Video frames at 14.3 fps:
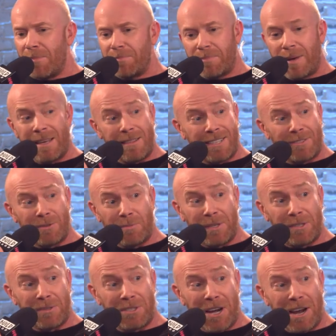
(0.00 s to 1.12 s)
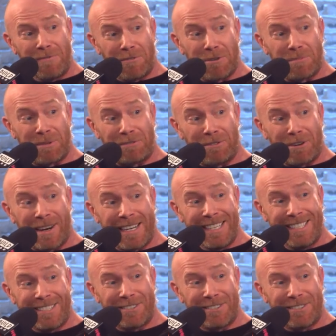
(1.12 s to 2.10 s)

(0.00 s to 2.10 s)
Pete, that's all we've got time for, I'm afraid.